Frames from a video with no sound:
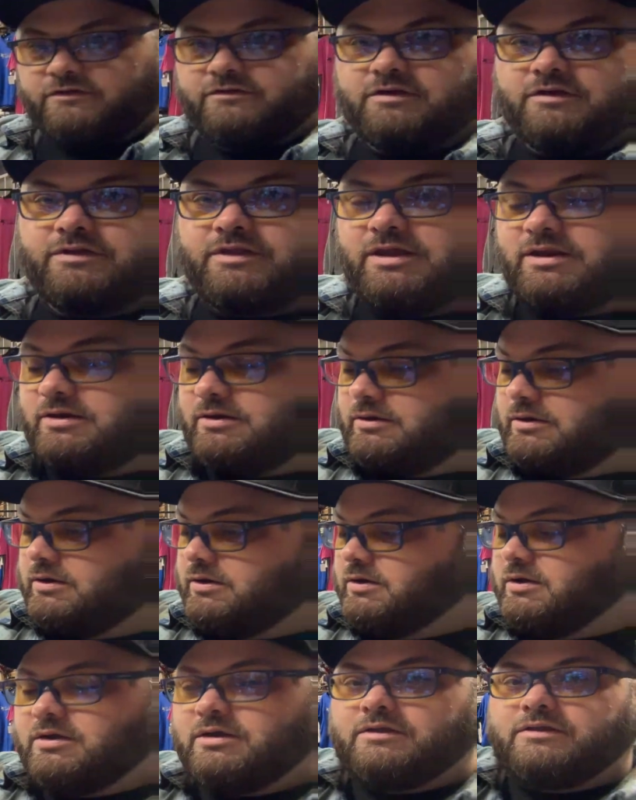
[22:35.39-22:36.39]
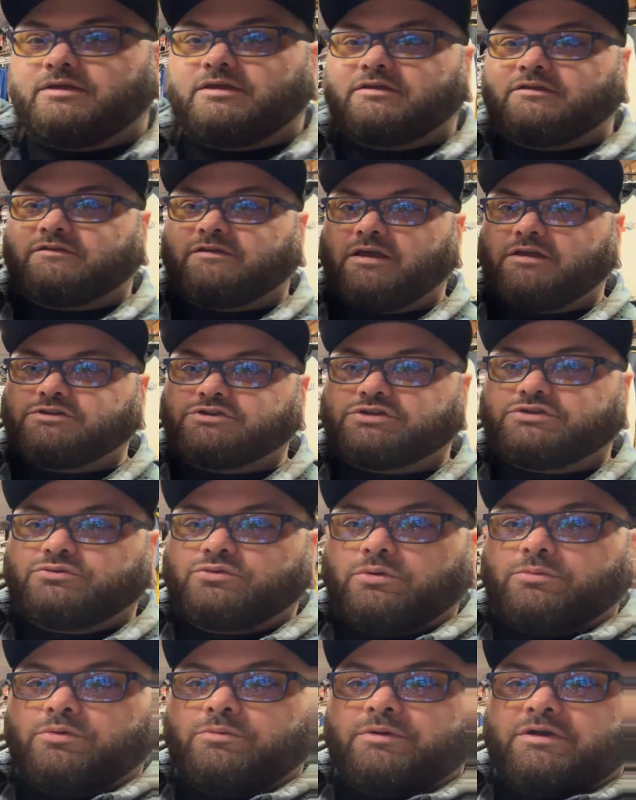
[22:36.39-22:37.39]
And then the inside's just
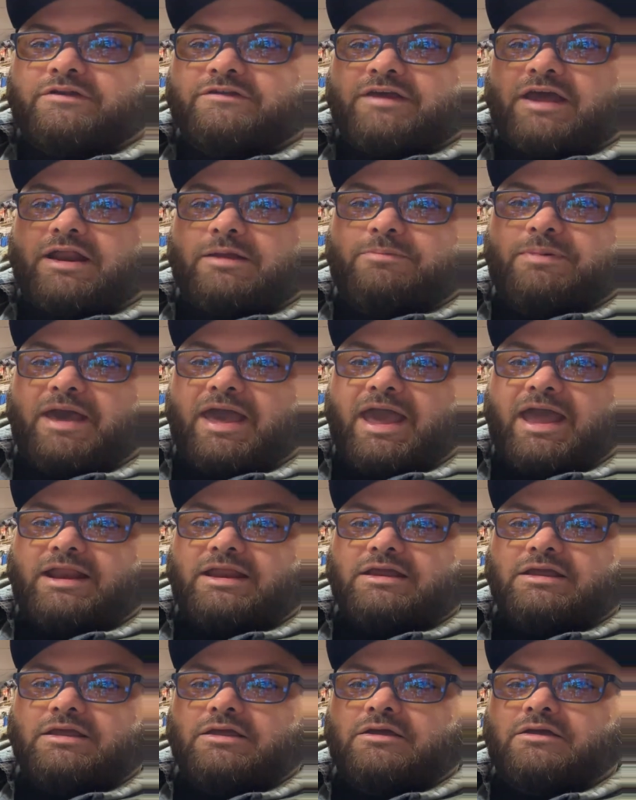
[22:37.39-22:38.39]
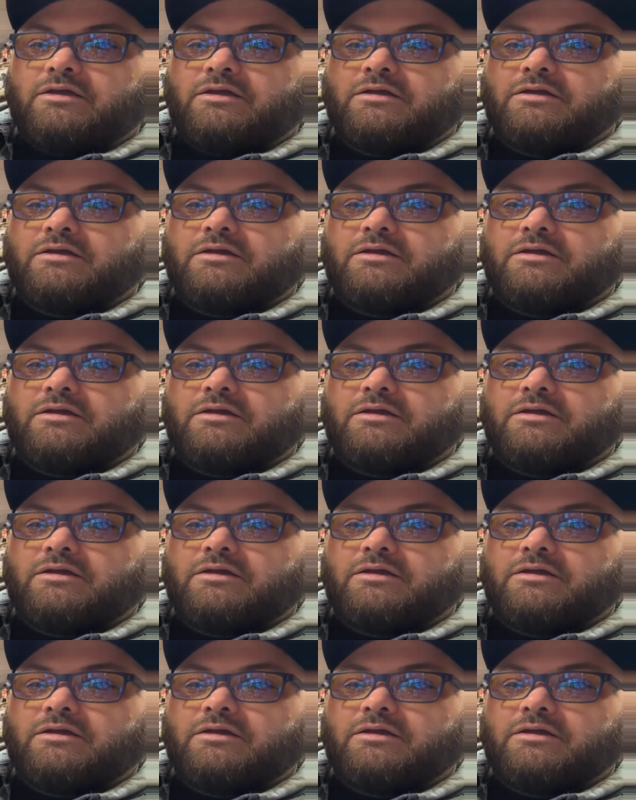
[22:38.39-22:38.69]
normal, but it's got a padding here,